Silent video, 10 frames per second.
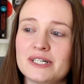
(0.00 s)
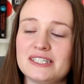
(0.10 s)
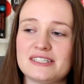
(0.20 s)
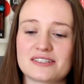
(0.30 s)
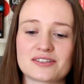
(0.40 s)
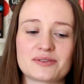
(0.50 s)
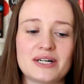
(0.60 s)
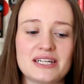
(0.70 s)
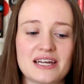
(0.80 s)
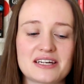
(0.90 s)
one, it's just
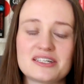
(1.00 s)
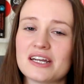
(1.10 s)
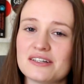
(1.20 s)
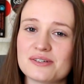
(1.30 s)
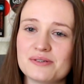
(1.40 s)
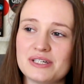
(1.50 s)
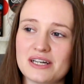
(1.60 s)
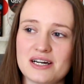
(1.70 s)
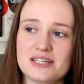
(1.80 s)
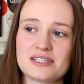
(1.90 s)
quite like gentle and
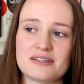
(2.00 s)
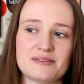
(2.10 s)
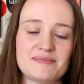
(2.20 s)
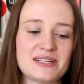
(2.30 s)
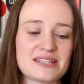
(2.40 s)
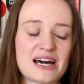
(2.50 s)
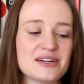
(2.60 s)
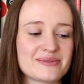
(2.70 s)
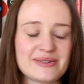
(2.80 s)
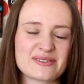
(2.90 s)
nice. It means the
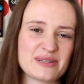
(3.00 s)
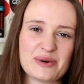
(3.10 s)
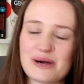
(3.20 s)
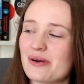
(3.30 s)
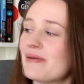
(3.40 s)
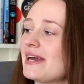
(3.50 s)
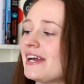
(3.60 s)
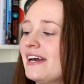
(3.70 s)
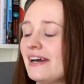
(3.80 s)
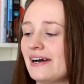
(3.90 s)
house smells really
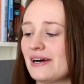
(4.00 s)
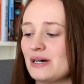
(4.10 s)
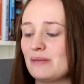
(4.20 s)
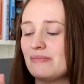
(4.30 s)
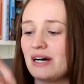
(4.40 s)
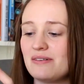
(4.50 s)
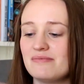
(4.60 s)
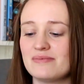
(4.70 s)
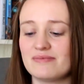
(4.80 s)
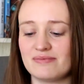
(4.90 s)
welcoming.
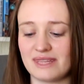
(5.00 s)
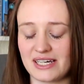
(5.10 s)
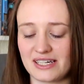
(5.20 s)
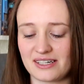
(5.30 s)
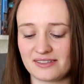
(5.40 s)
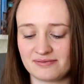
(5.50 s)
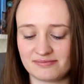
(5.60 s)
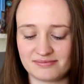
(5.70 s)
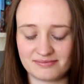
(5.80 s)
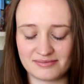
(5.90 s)
I'm like
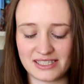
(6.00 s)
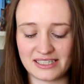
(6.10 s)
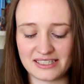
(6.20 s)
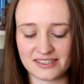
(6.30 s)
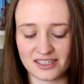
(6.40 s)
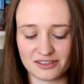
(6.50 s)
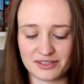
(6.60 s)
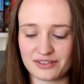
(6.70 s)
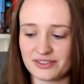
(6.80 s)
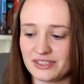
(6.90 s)
at least
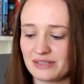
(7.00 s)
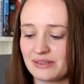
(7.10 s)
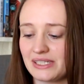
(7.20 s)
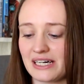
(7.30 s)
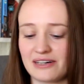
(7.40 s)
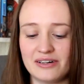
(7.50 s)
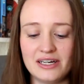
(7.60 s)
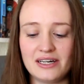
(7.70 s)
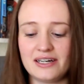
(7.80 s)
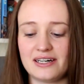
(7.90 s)
halfway through this one now,
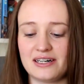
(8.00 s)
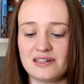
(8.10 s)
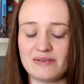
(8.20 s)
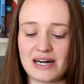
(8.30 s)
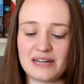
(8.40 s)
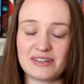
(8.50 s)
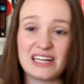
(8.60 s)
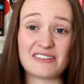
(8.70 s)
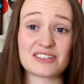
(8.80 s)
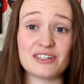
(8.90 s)
and I'm gonna
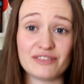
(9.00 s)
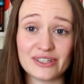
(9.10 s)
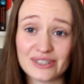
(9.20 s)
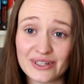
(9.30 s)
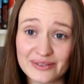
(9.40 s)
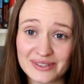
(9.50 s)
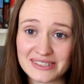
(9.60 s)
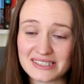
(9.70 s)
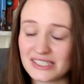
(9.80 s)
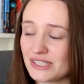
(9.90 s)
have to try and find another one
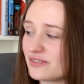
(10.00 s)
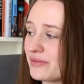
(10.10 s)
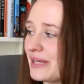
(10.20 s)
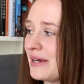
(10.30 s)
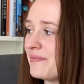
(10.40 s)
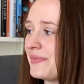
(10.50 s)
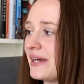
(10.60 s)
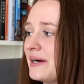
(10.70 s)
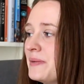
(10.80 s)
that's nice from them.